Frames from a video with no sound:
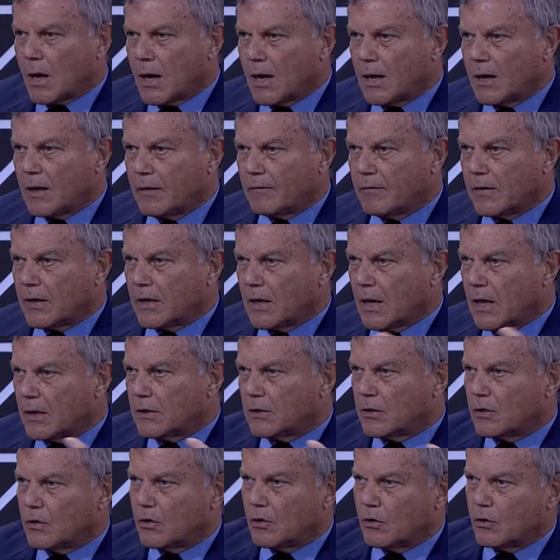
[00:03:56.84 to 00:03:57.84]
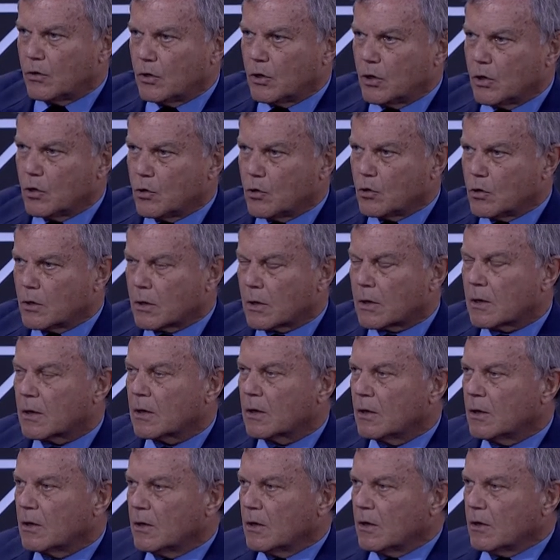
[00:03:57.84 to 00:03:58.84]
I mm-hmm. live in London and New York.
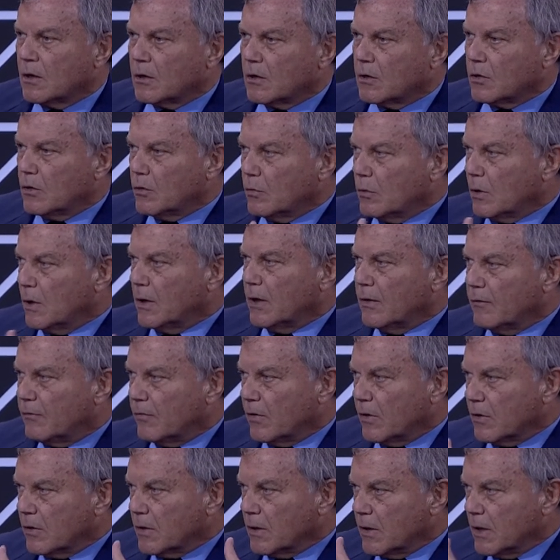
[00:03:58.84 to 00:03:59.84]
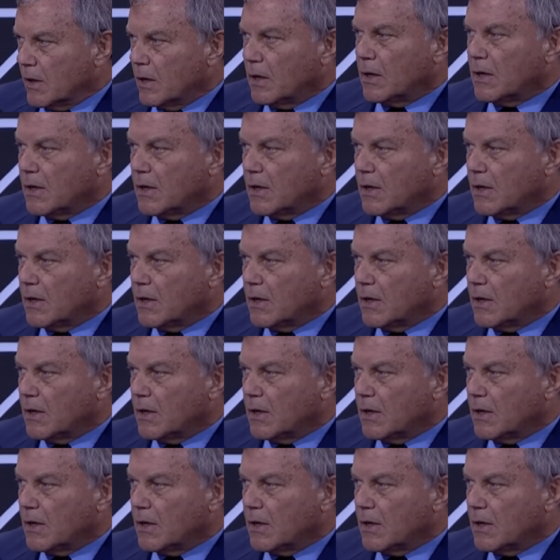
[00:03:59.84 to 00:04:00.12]
You live on the